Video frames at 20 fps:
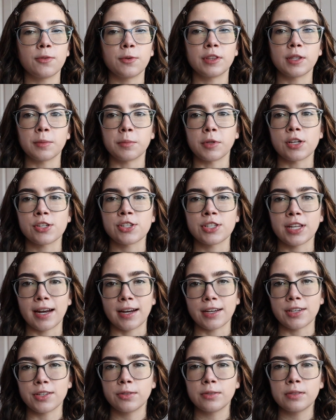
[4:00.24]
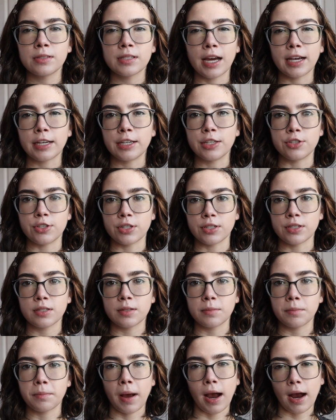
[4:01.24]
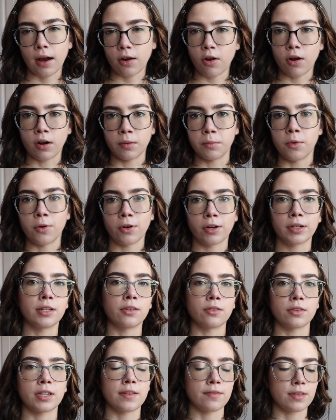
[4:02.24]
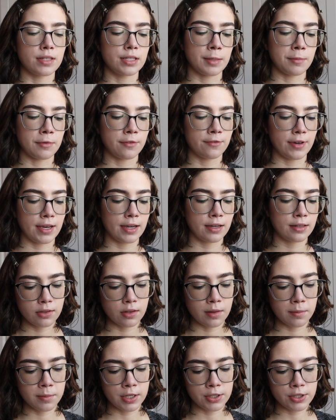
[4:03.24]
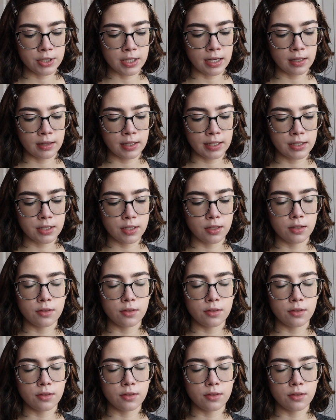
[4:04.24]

with the blush that I use, I can just pack on more and it'll give the same effect. So the blush that I like to